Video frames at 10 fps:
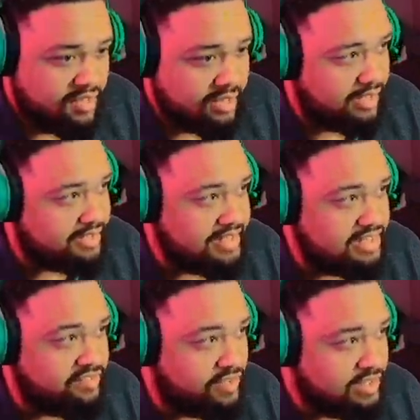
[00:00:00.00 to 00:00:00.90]
Like I said, it
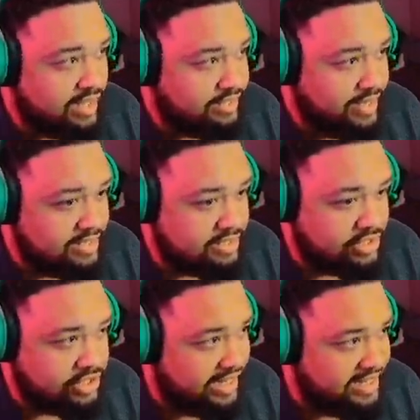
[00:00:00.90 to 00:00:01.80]
just feels like they
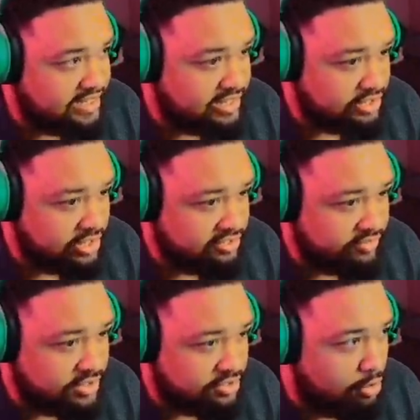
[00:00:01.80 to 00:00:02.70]
changed it just for
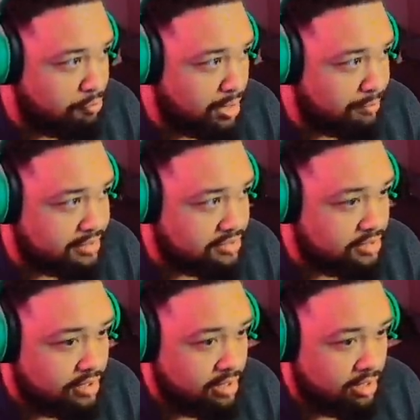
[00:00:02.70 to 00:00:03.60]
the sole purpose
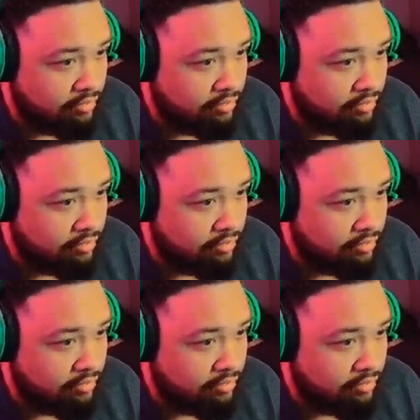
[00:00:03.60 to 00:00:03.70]
of